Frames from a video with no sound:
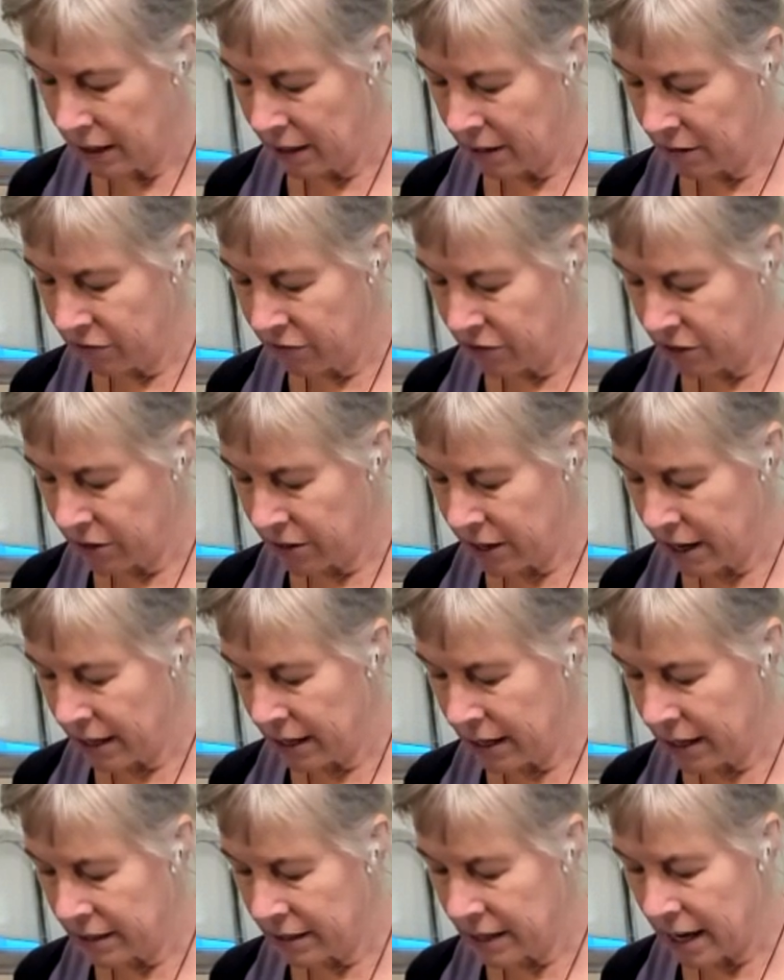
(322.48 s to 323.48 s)
if your
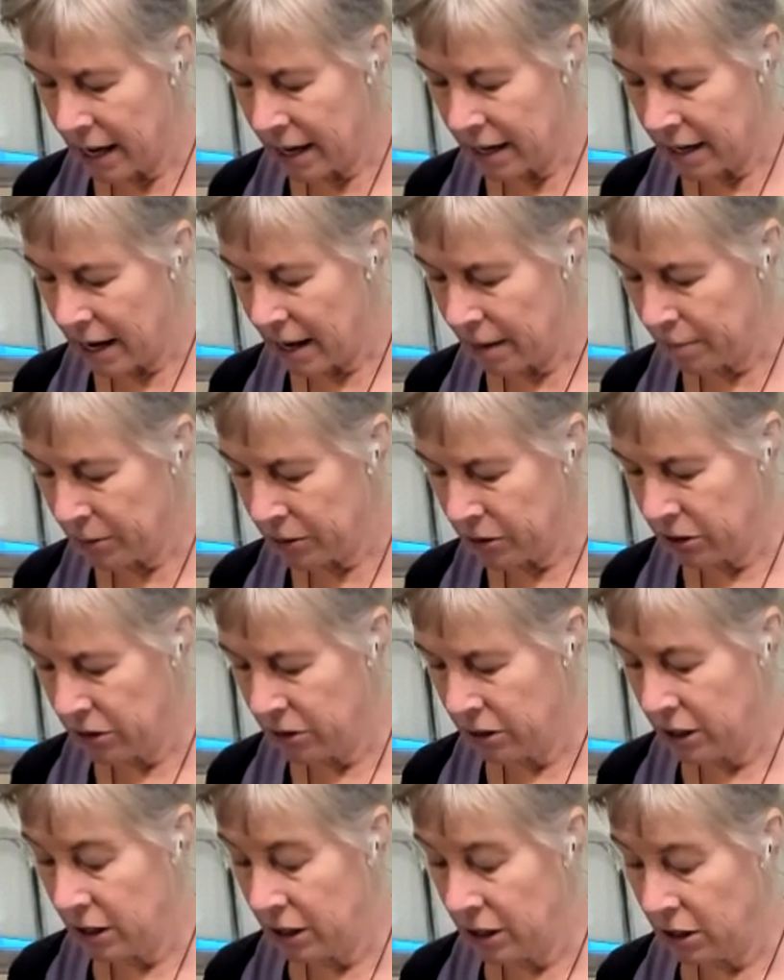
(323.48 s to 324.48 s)
egg has had an
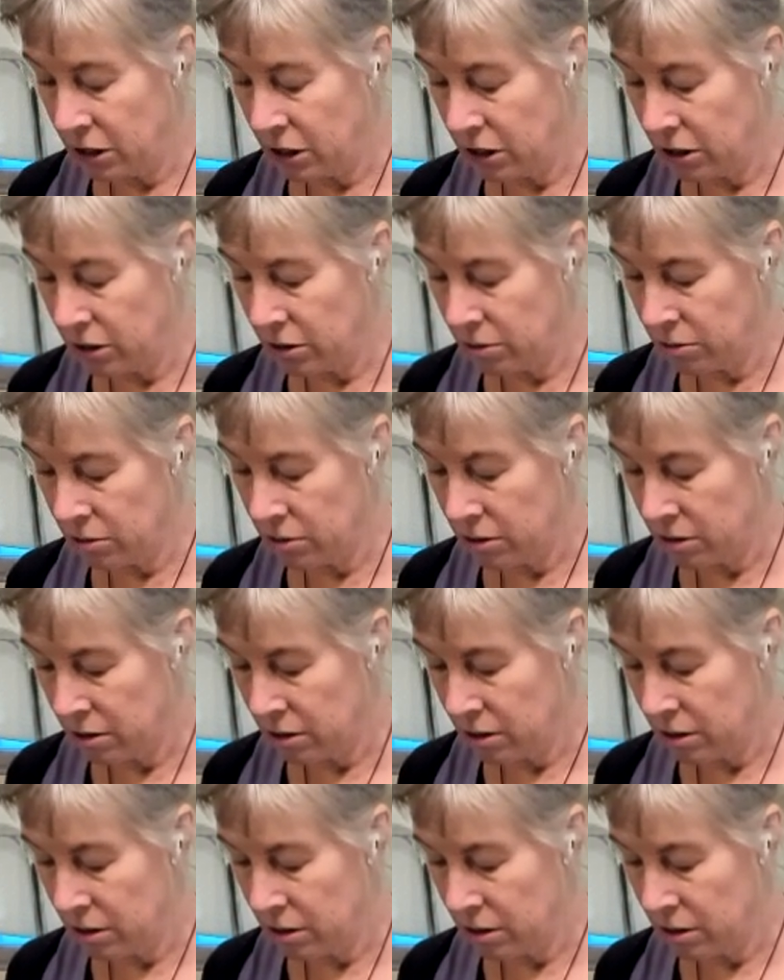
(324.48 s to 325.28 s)
opportunity to